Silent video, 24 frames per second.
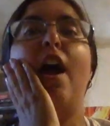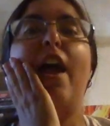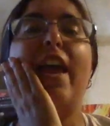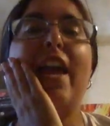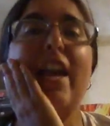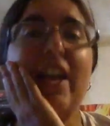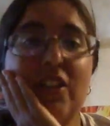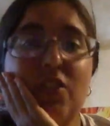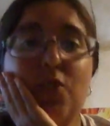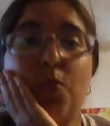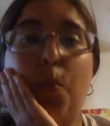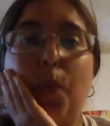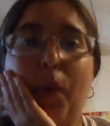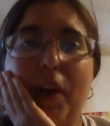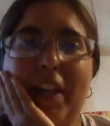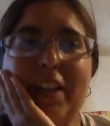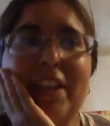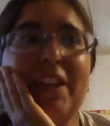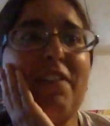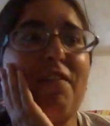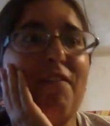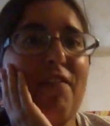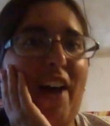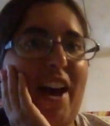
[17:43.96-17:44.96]
It's
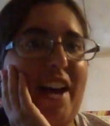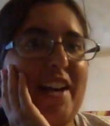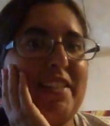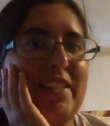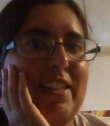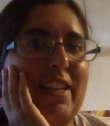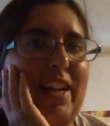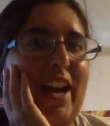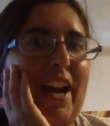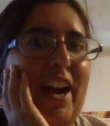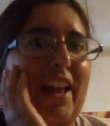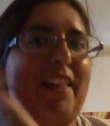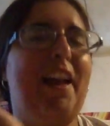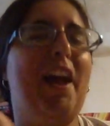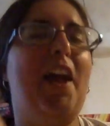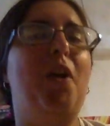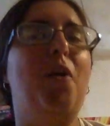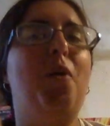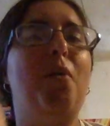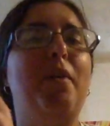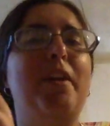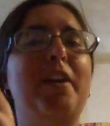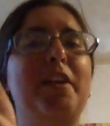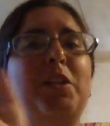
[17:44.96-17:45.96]
really fascinating. Like, I
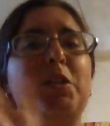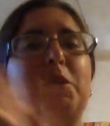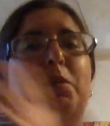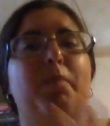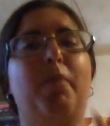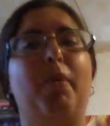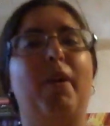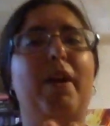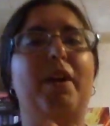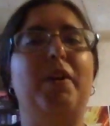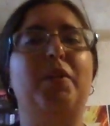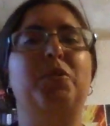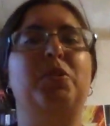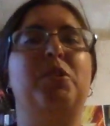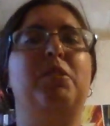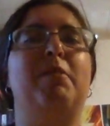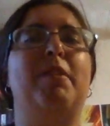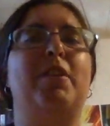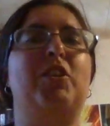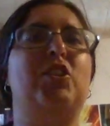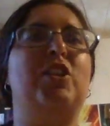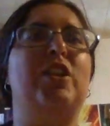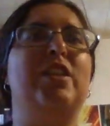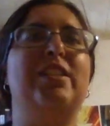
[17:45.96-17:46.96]
don't want to spoil too
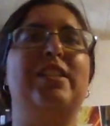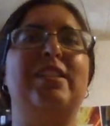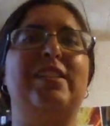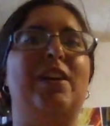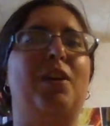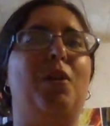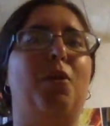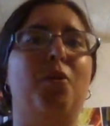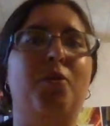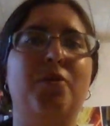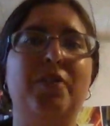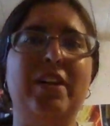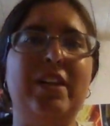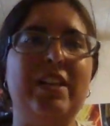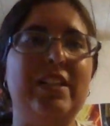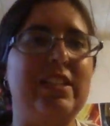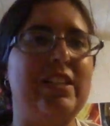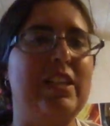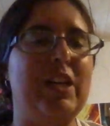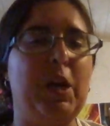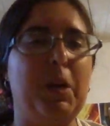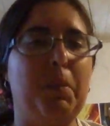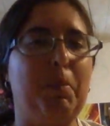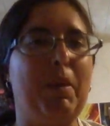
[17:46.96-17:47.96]
much because it's, like, only a
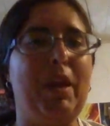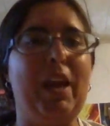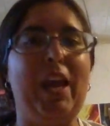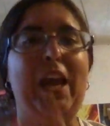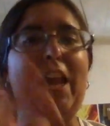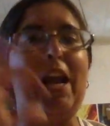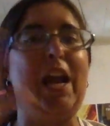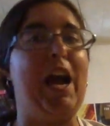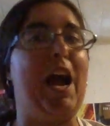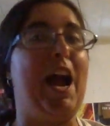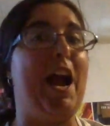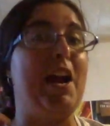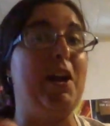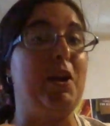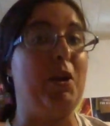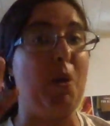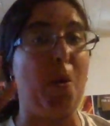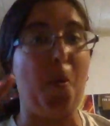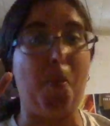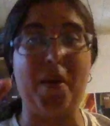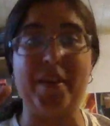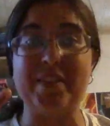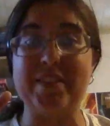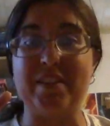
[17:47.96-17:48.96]
sneak peek. I
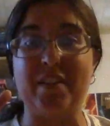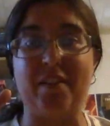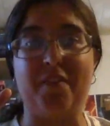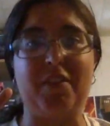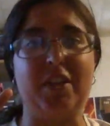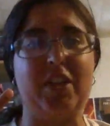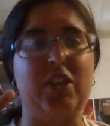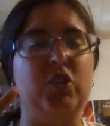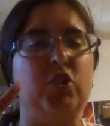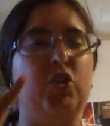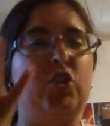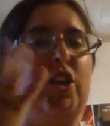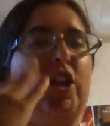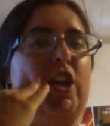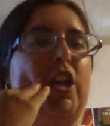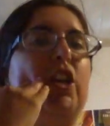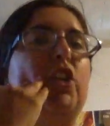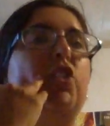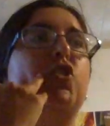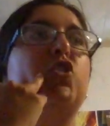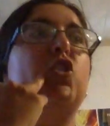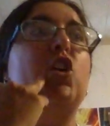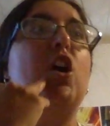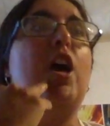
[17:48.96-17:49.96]
know that stuff can
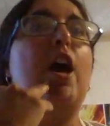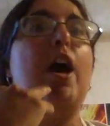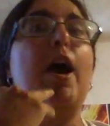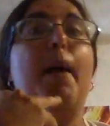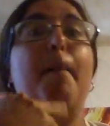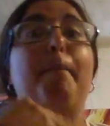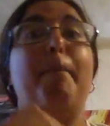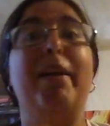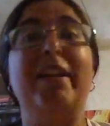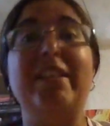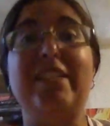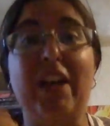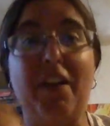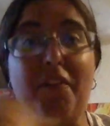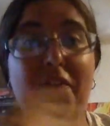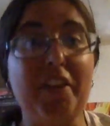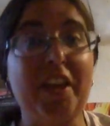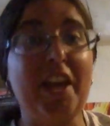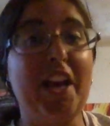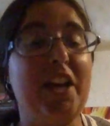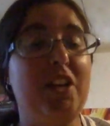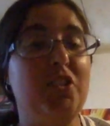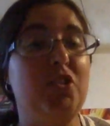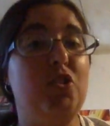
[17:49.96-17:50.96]
change. But it
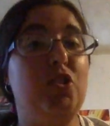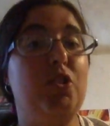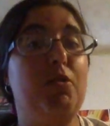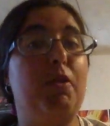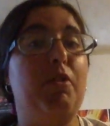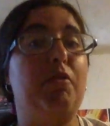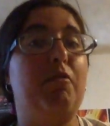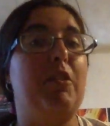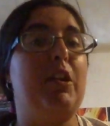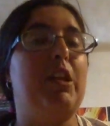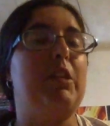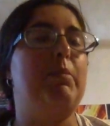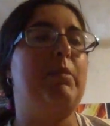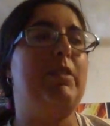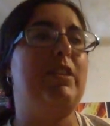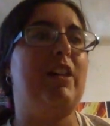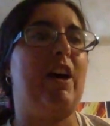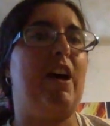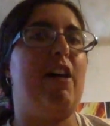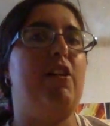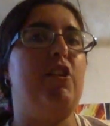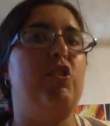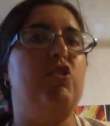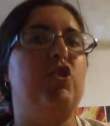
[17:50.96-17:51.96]
definitely has to do with Greek
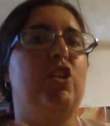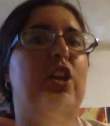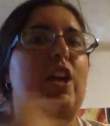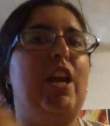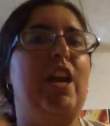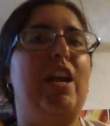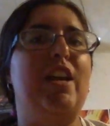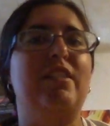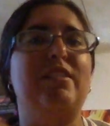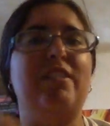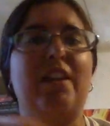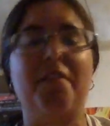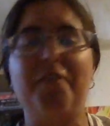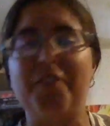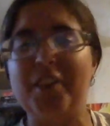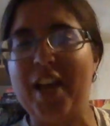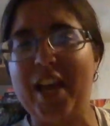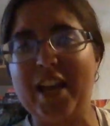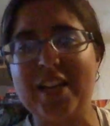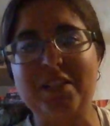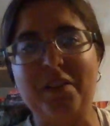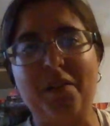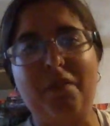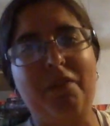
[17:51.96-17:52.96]
mythology. It definitely
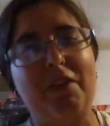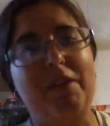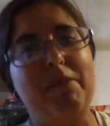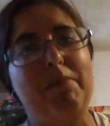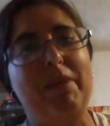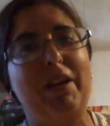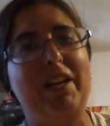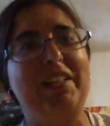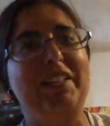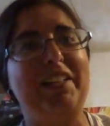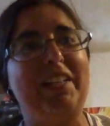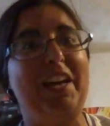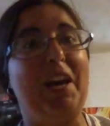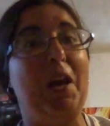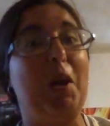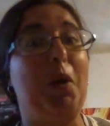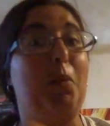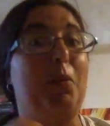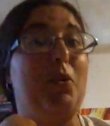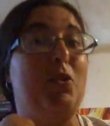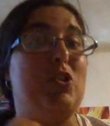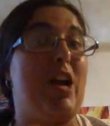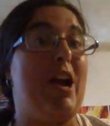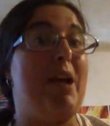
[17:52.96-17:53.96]
has a female lead,
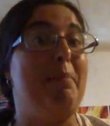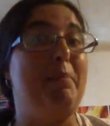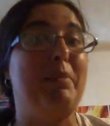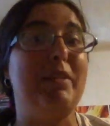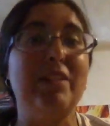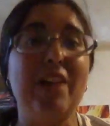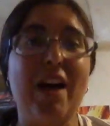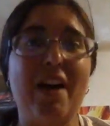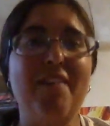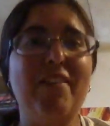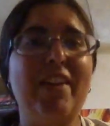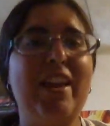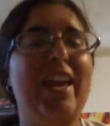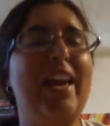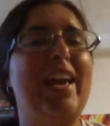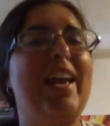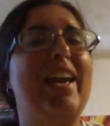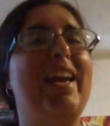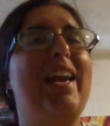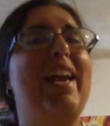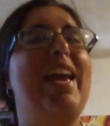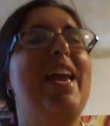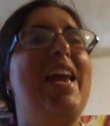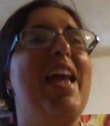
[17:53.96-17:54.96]
which I'm
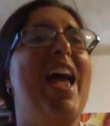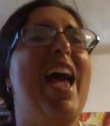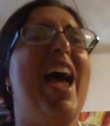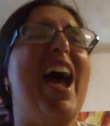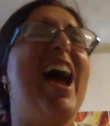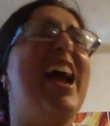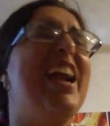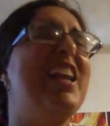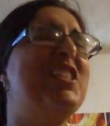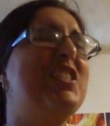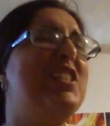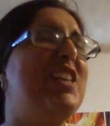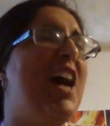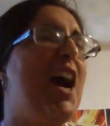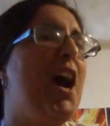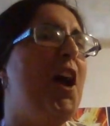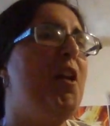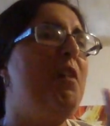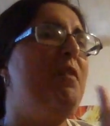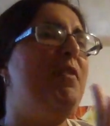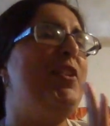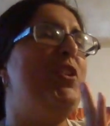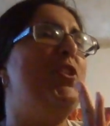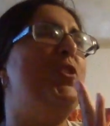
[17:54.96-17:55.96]
loving. And it's kind
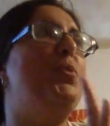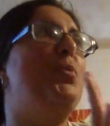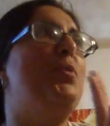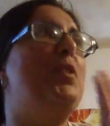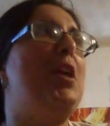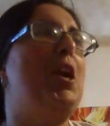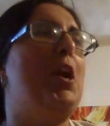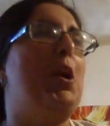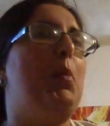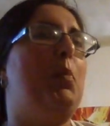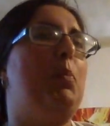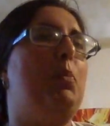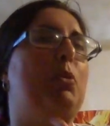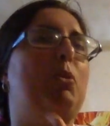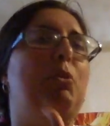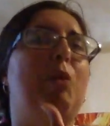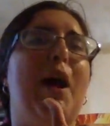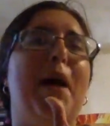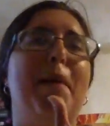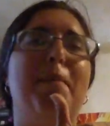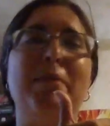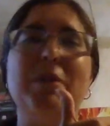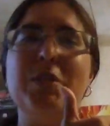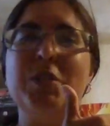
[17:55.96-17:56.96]
of a unique
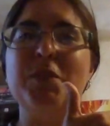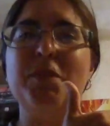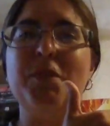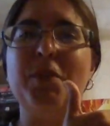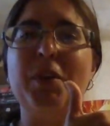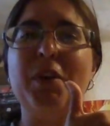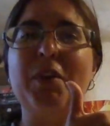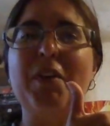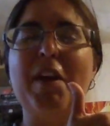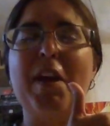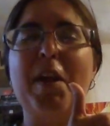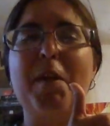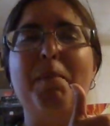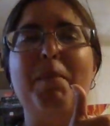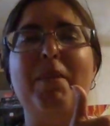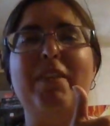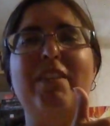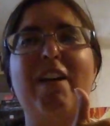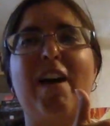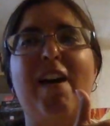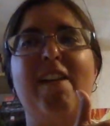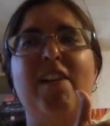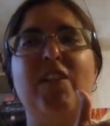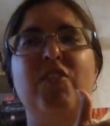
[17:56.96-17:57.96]
premise for Greek
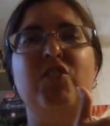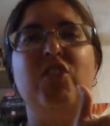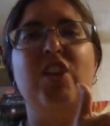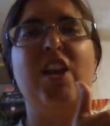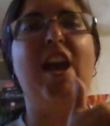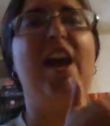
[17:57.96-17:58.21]
mythology.